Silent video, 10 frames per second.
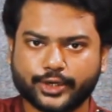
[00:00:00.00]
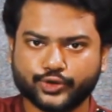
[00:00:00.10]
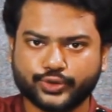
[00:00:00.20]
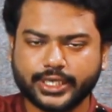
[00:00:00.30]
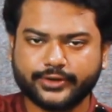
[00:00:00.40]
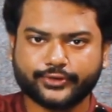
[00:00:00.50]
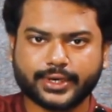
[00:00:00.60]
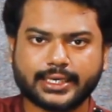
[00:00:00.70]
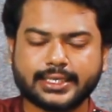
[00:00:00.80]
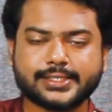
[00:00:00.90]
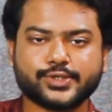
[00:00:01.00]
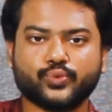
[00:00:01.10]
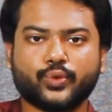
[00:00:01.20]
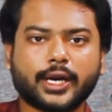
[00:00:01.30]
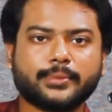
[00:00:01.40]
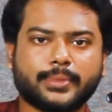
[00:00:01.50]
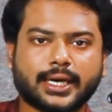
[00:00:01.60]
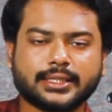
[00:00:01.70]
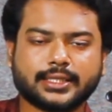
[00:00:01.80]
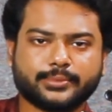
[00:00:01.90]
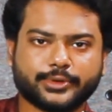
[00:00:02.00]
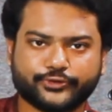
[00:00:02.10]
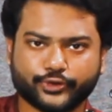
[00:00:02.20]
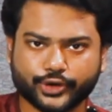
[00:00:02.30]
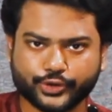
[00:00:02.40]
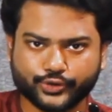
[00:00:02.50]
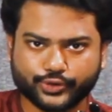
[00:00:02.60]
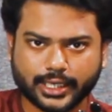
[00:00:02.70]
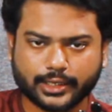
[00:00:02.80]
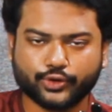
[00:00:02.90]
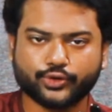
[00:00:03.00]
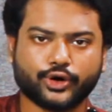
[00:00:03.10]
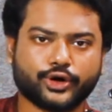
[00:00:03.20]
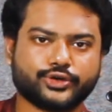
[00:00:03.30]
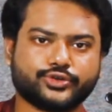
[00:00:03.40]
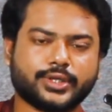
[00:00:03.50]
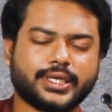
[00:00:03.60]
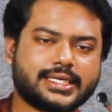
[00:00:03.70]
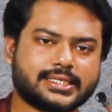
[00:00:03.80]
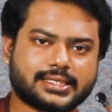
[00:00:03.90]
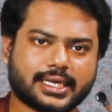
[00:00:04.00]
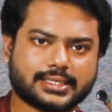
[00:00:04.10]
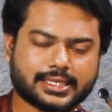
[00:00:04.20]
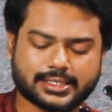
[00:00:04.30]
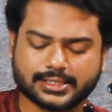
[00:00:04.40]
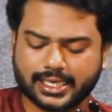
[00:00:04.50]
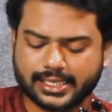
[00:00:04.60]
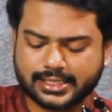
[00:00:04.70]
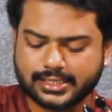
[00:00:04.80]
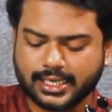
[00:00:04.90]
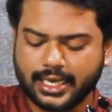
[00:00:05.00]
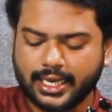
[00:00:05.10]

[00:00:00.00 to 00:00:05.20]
routine for at least 1 month before you can go on to the next exercises.